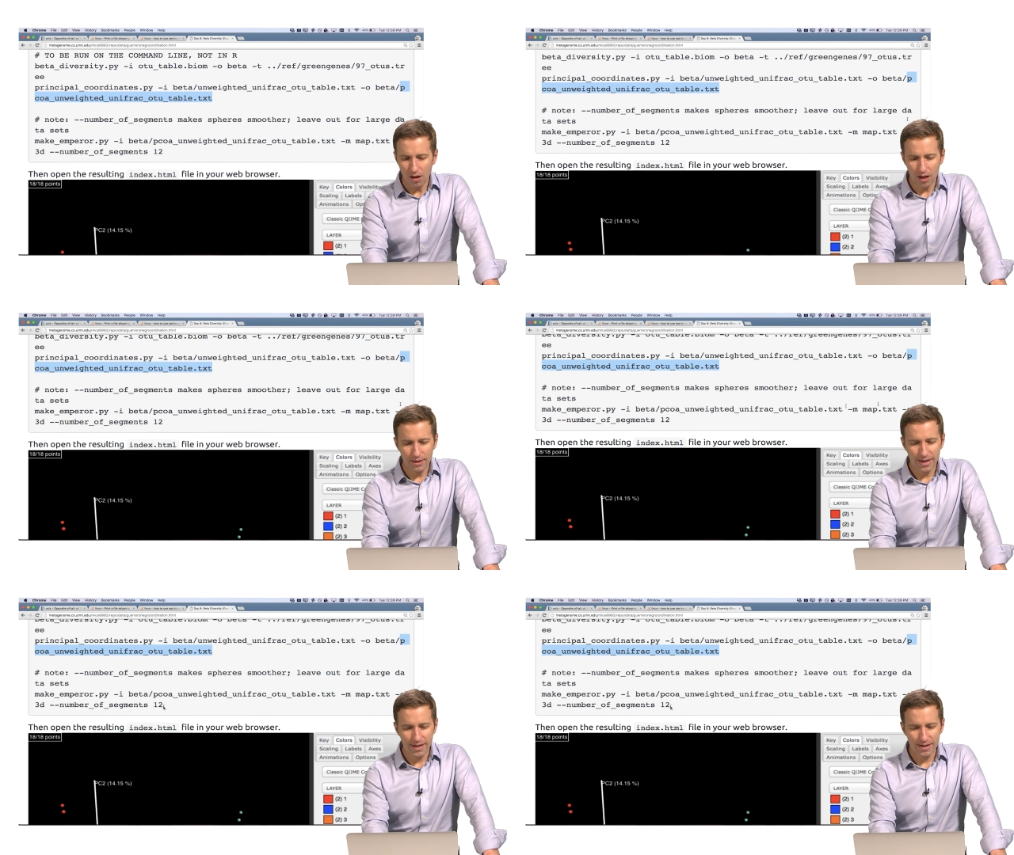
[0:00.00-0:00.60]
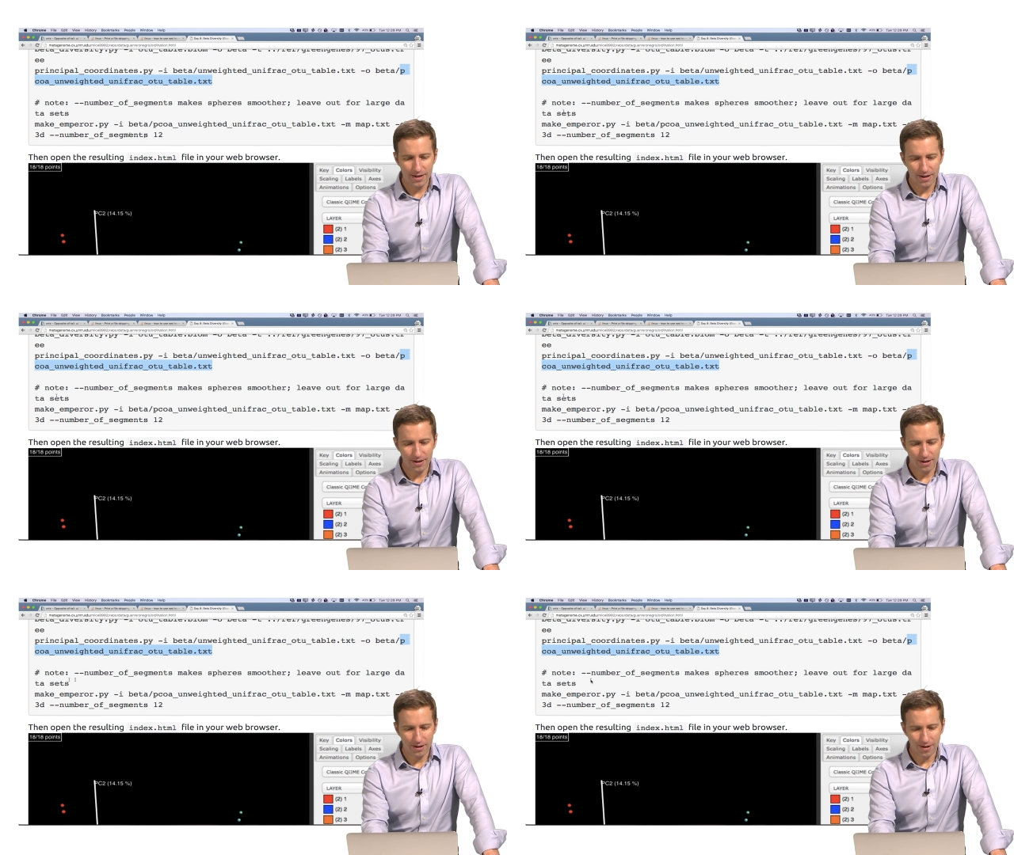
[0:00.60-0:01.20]
And then
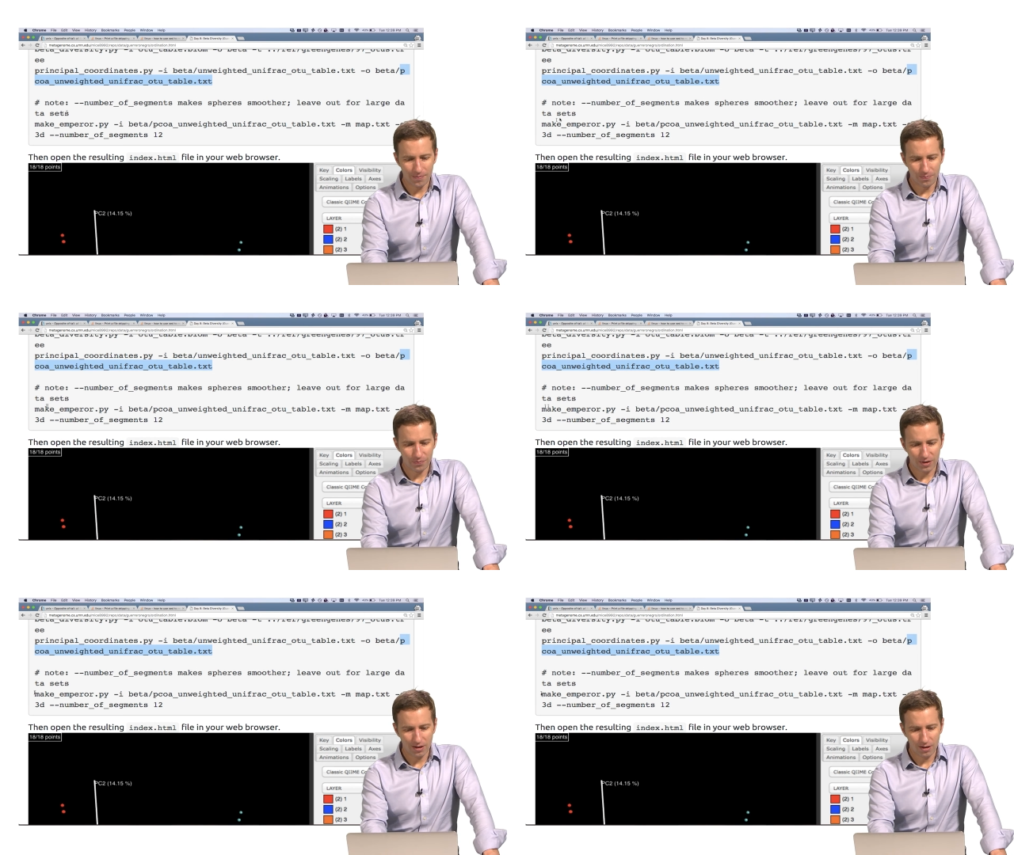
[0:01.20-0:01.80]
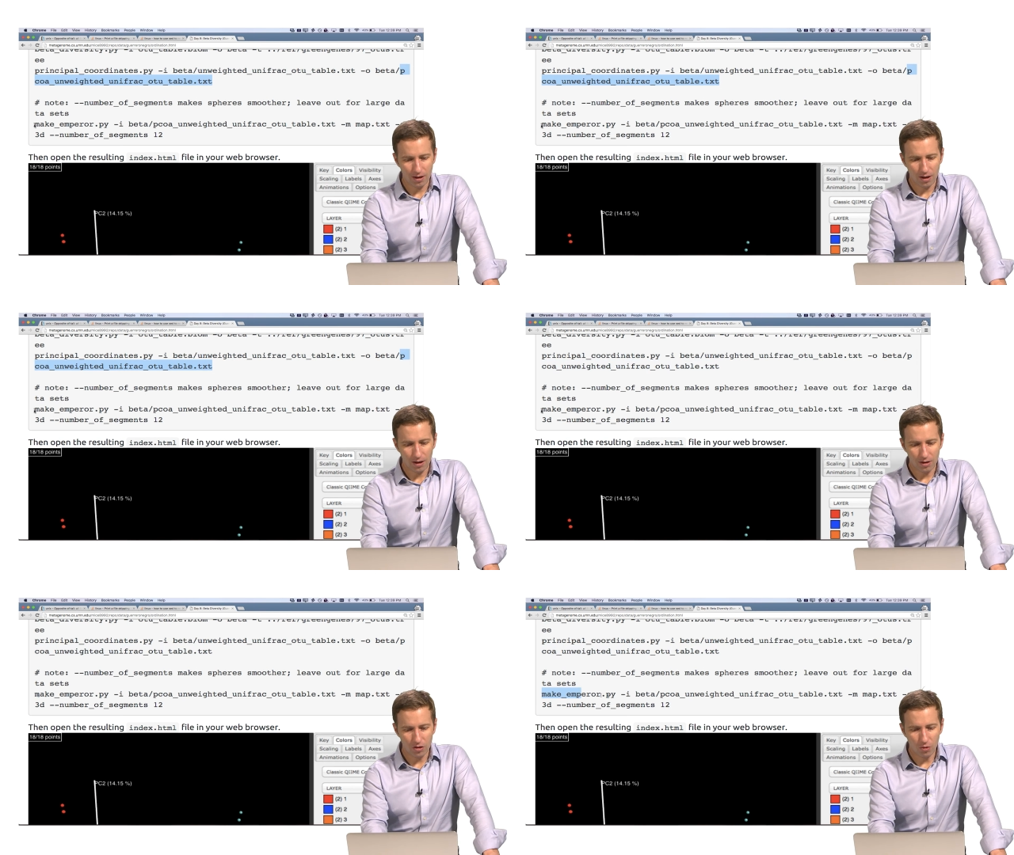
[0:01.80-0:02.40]

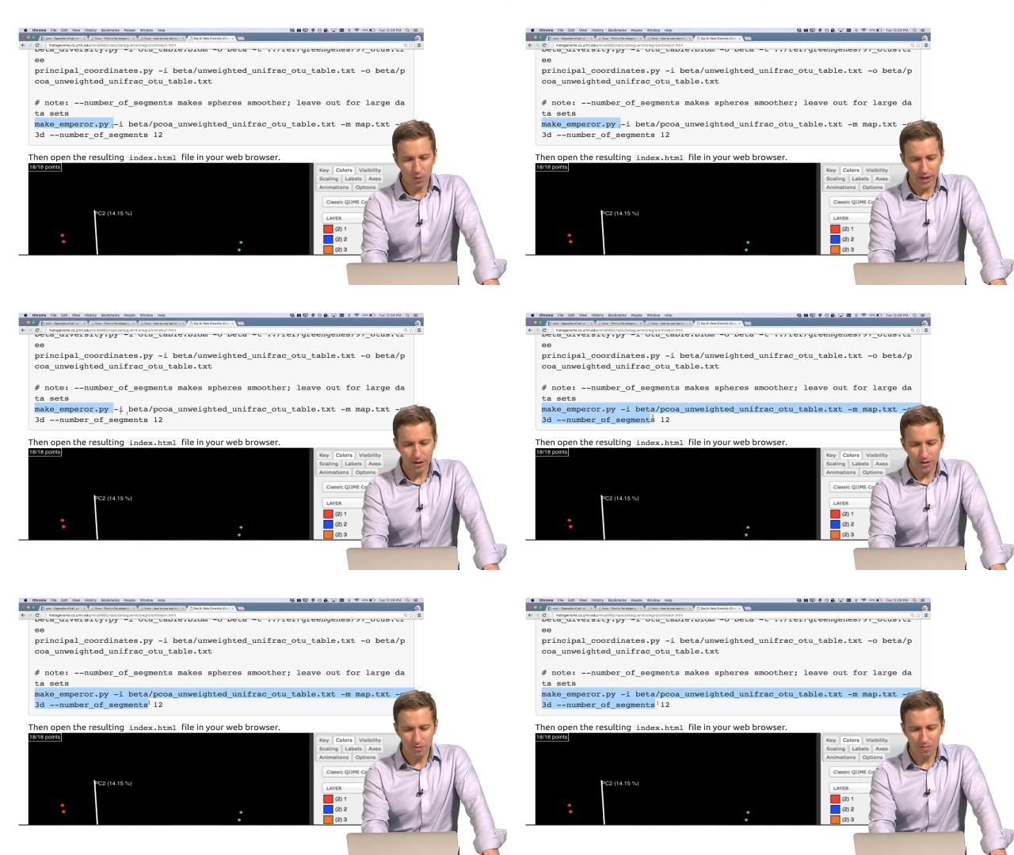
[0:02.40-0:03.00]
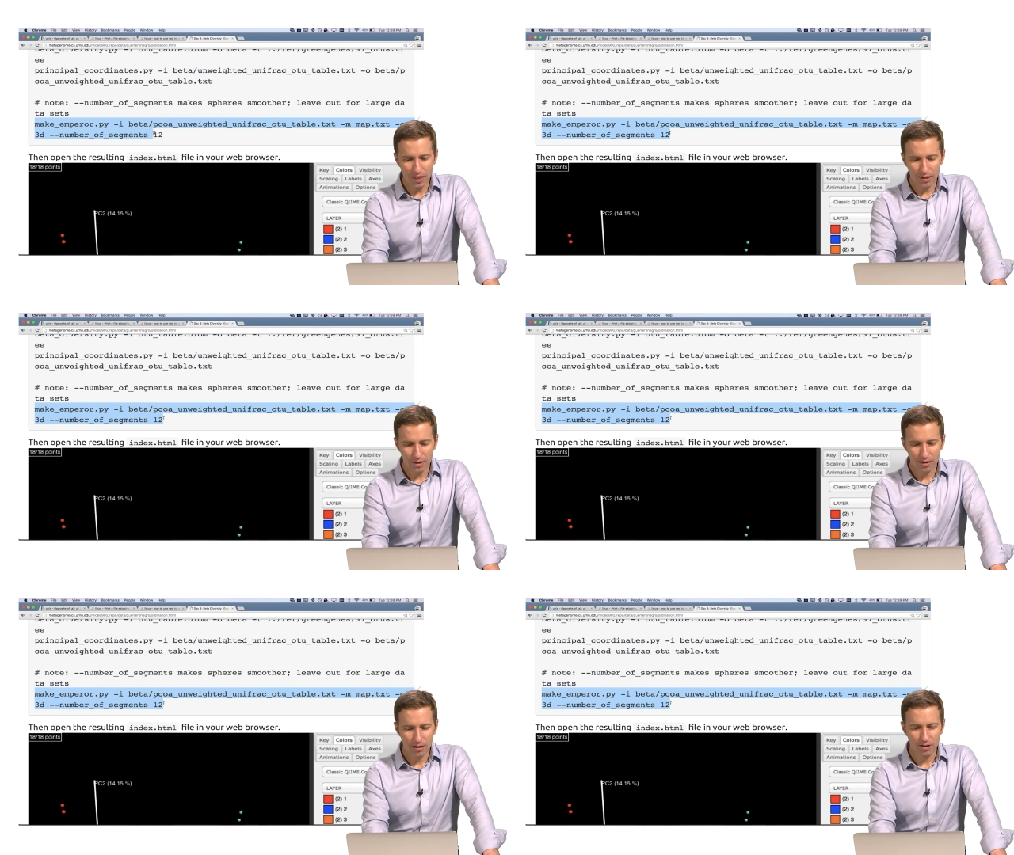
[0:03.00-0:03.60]
the way that you
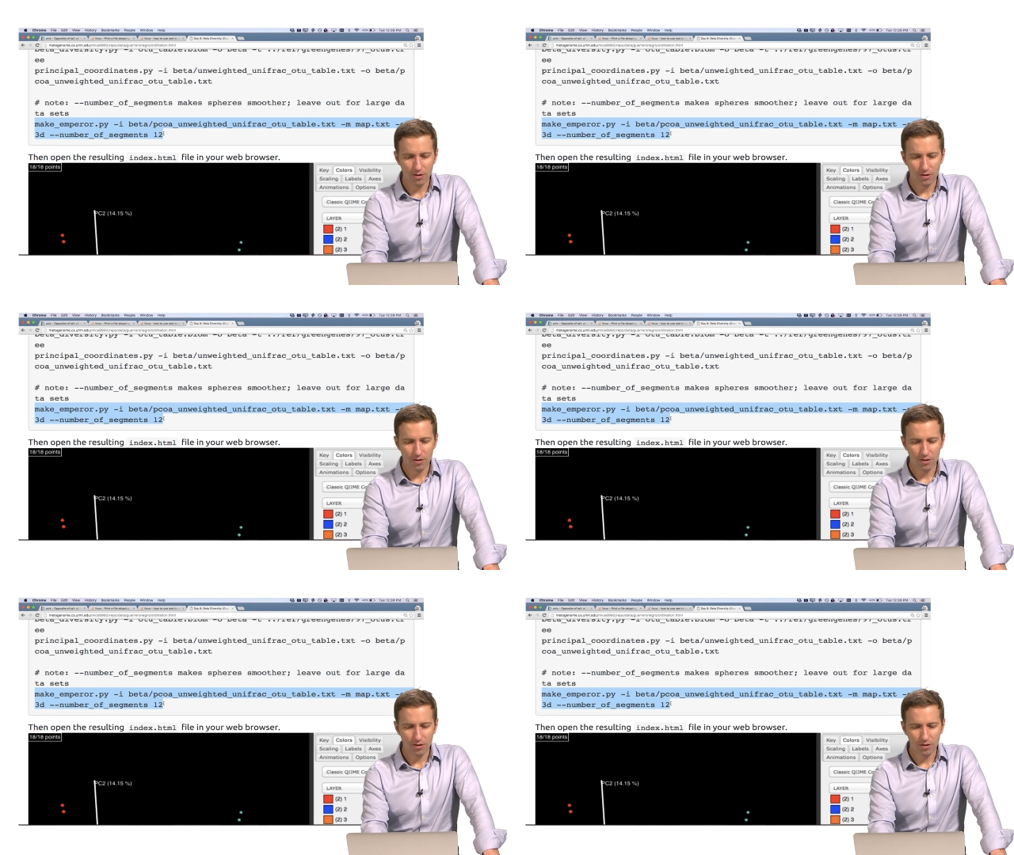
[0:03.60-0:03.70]
make